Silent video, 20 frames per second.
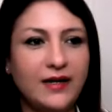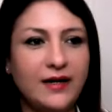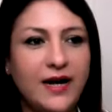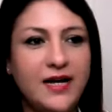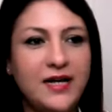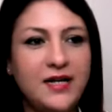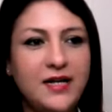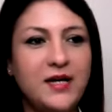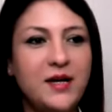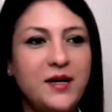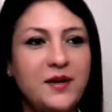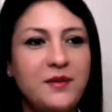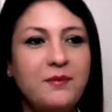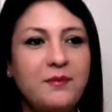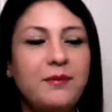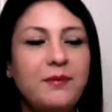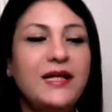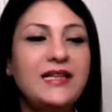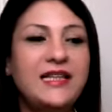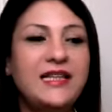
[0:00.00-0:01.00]
Right?
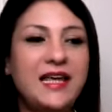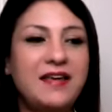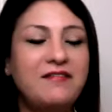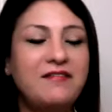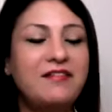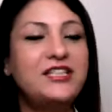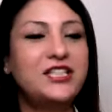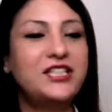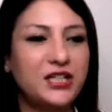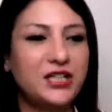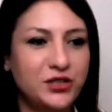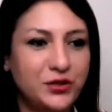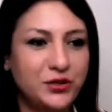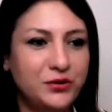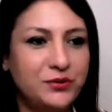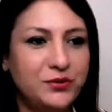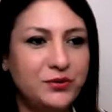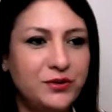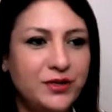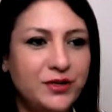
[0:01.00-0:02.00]
But they will judge
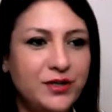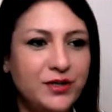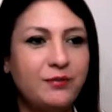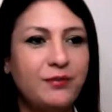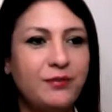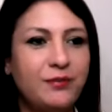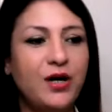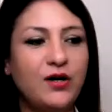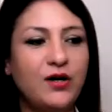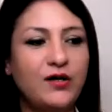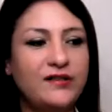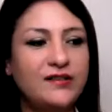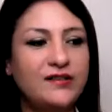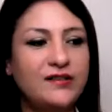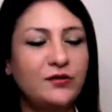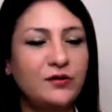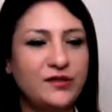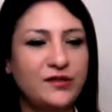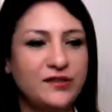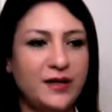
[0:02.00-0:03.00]
you because it
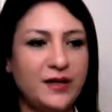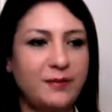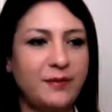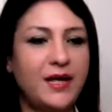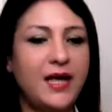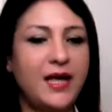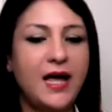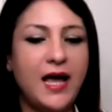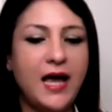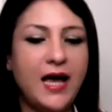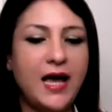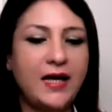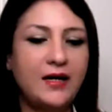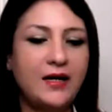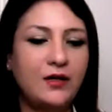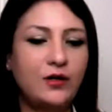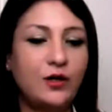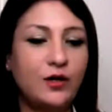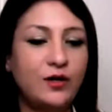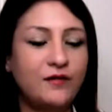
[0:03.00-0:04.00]
suits them.
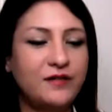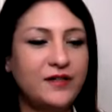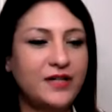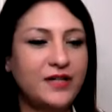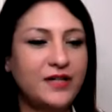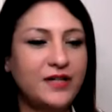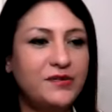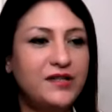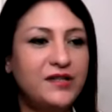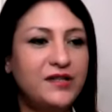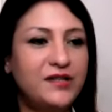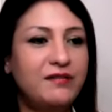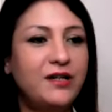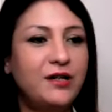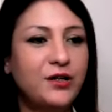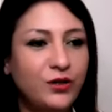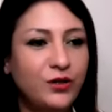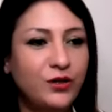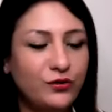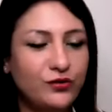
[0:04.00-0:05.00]
And a lot of times they will
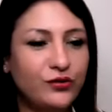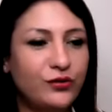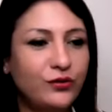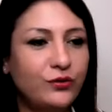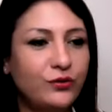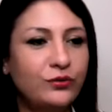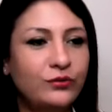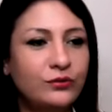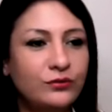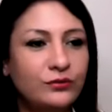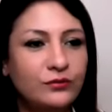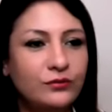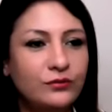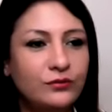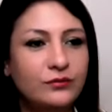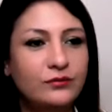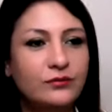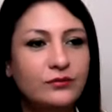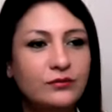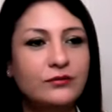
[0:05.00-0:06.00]
accuse you
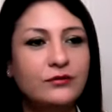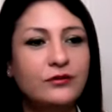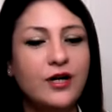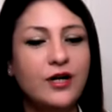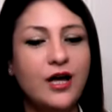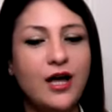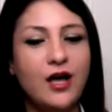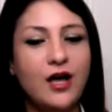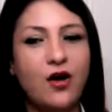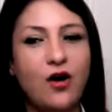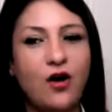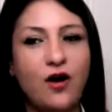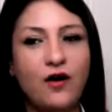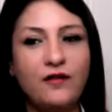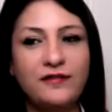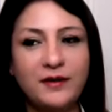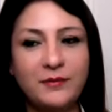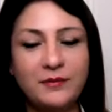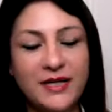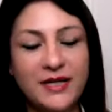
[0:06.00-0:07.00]

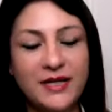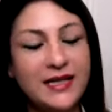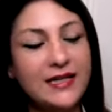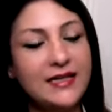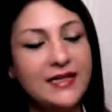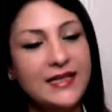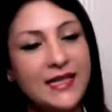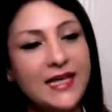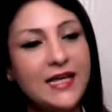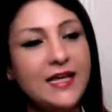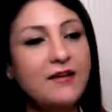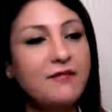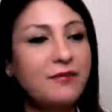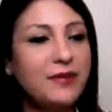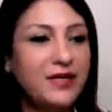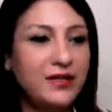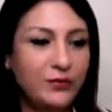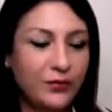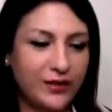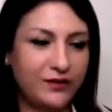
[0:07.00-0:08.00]
of something that they
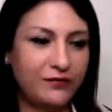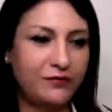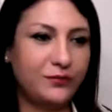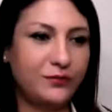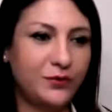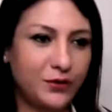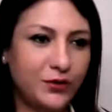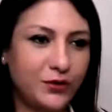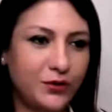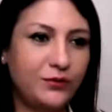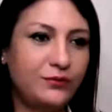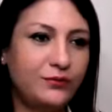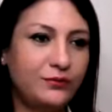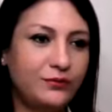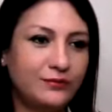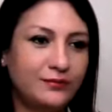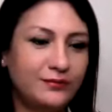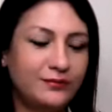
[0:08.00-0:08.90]
have been doing to you.